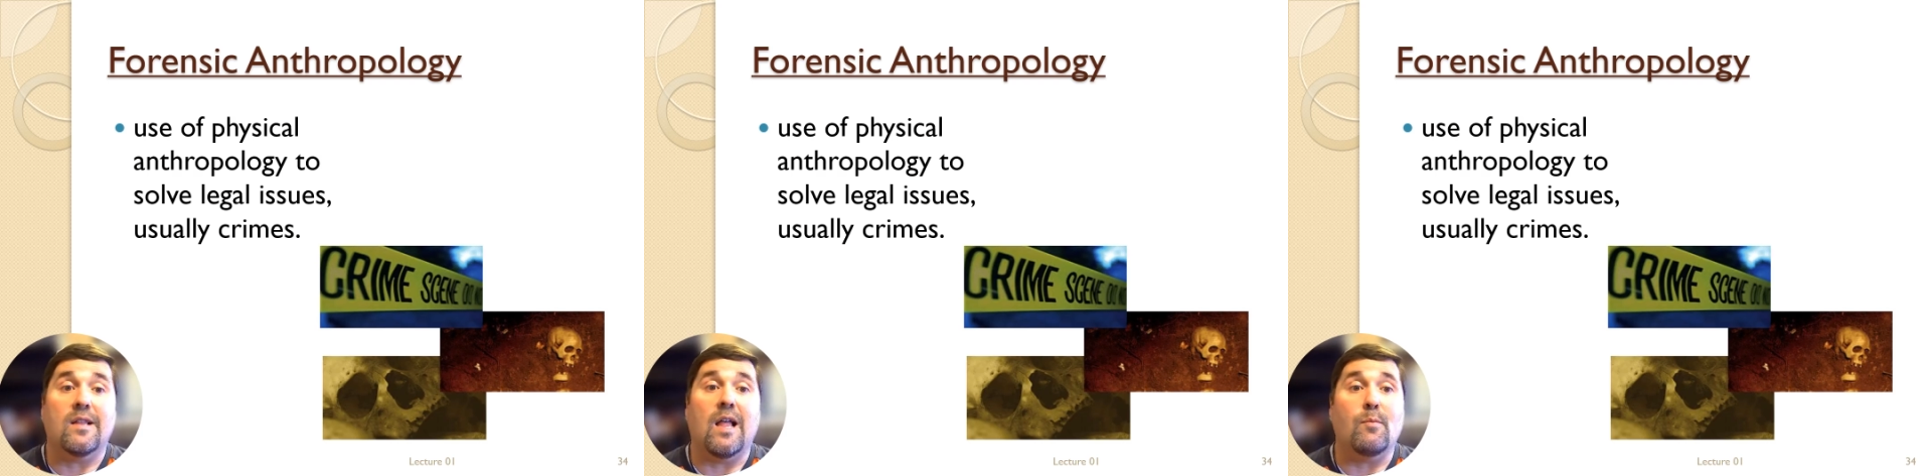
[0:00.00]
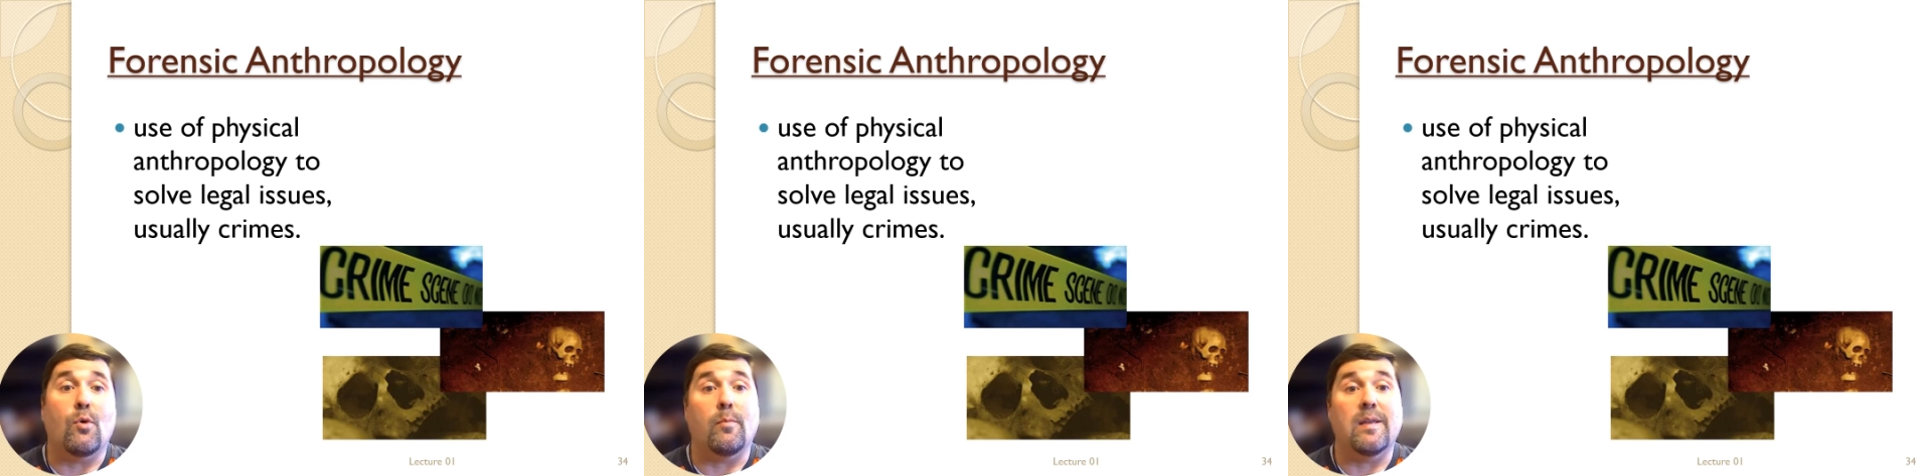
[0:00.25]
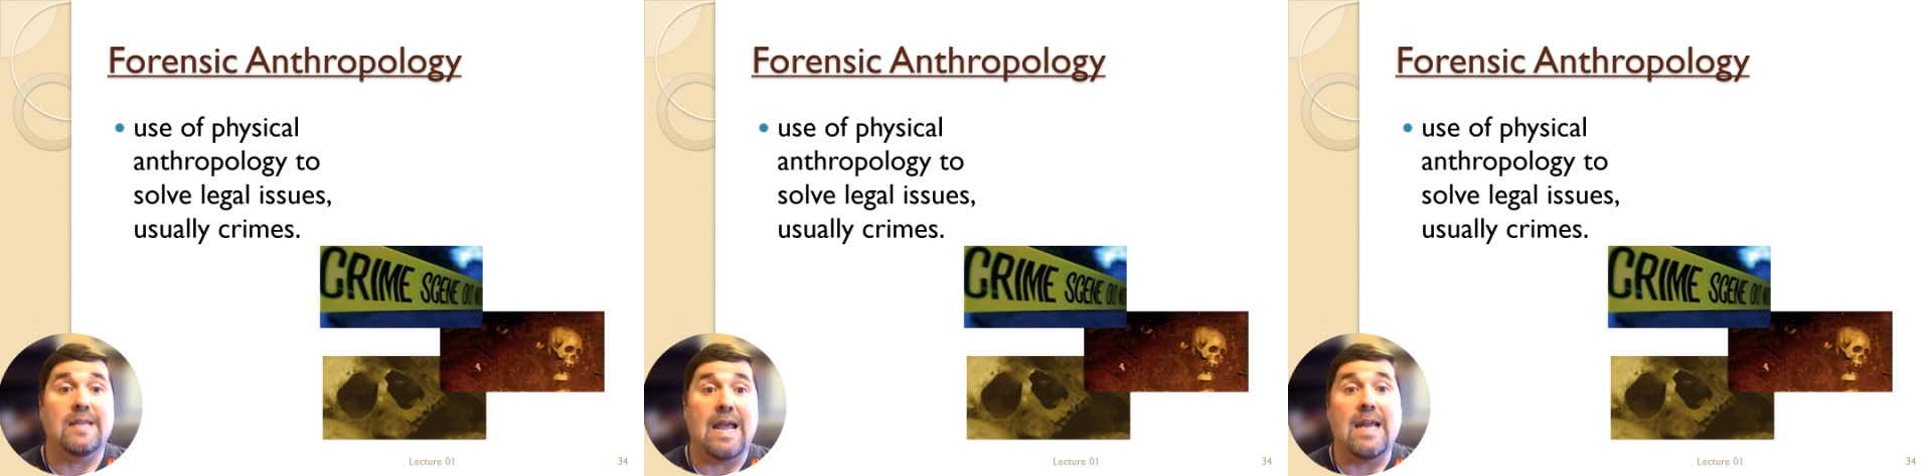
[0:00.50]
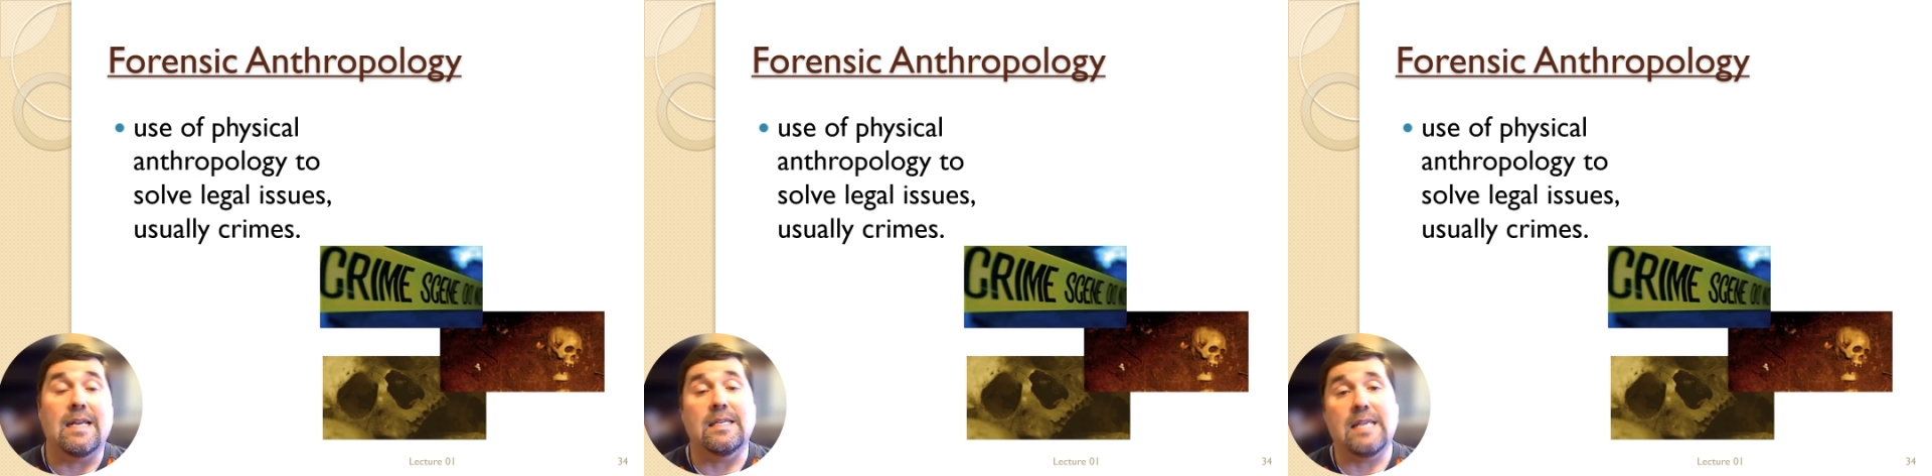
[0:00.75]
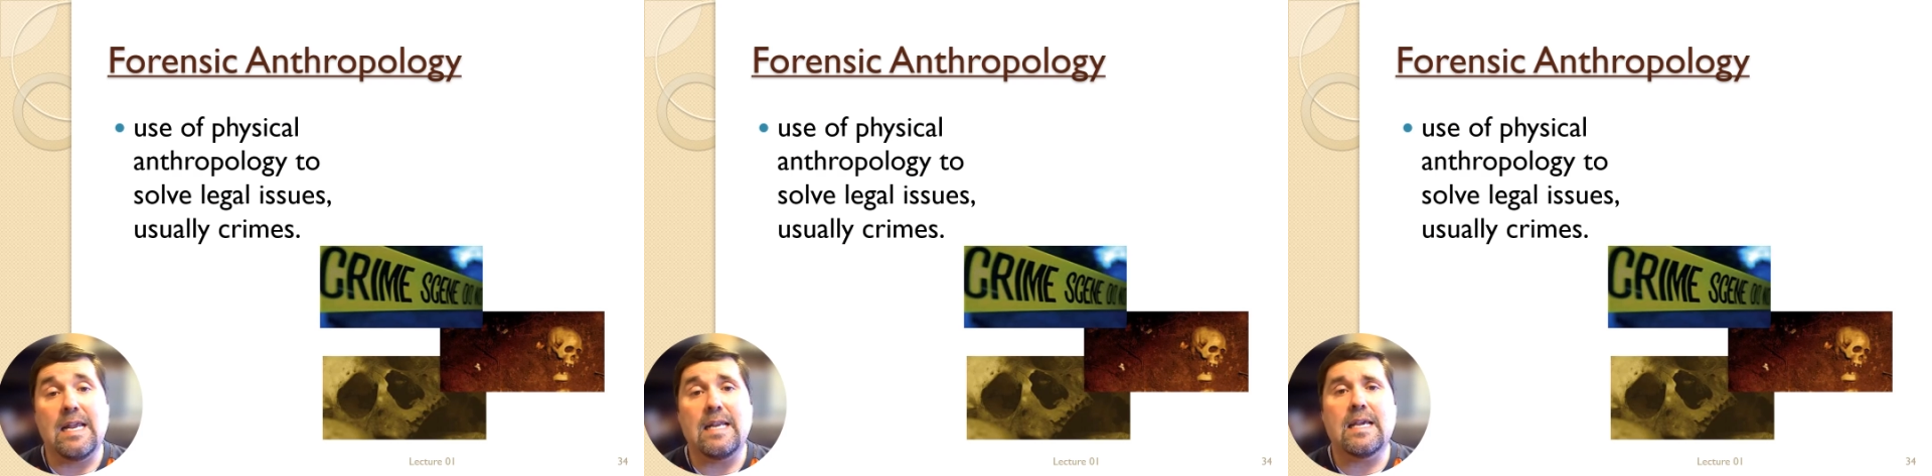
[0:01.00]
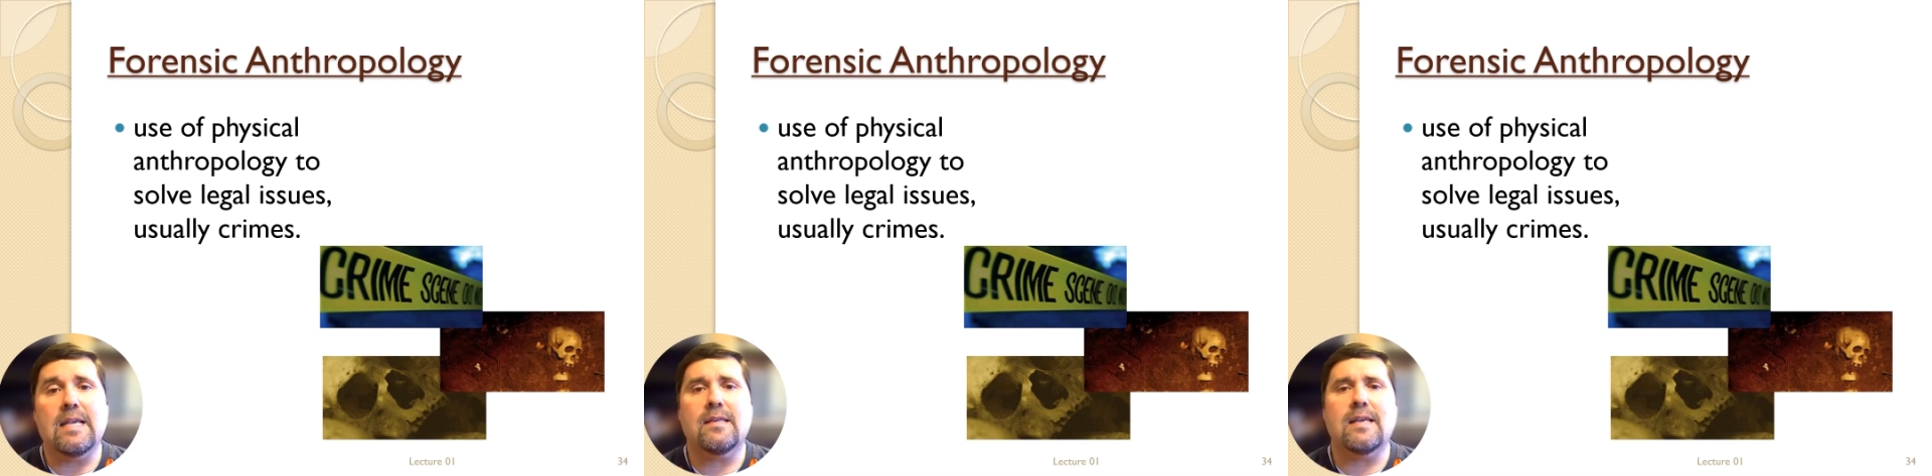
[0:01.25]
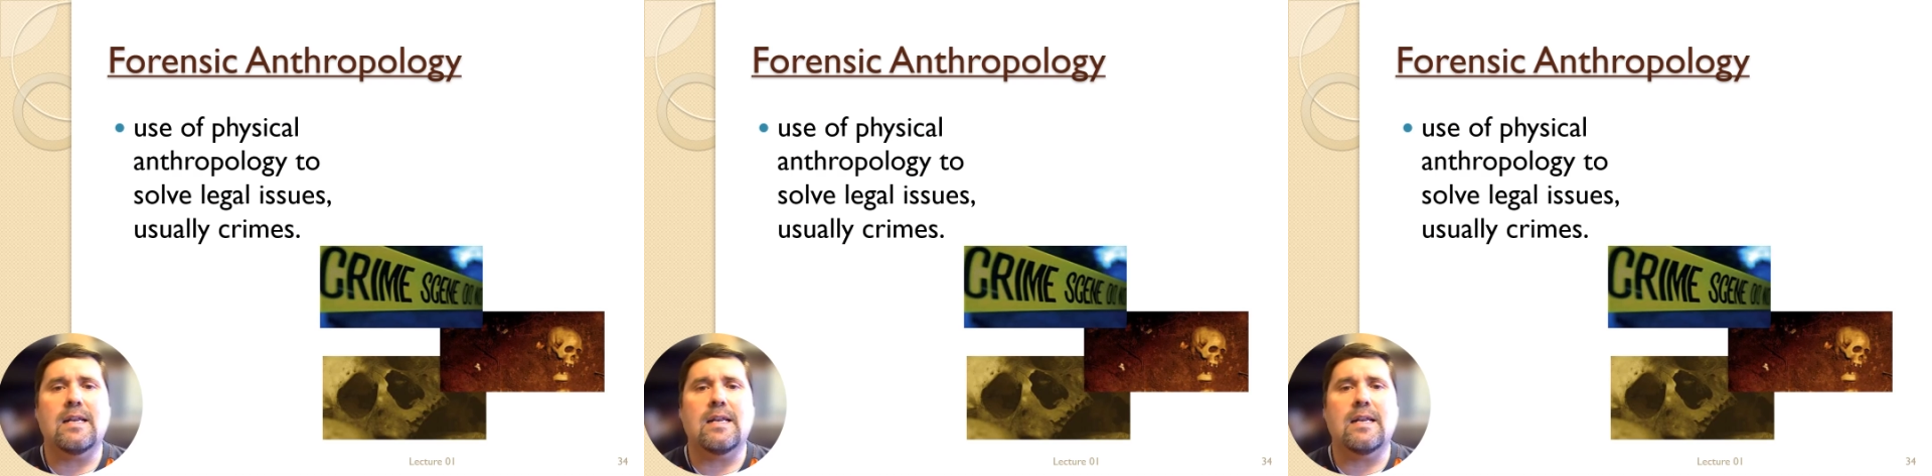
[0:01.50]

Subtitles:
a lot more mundane and tedious,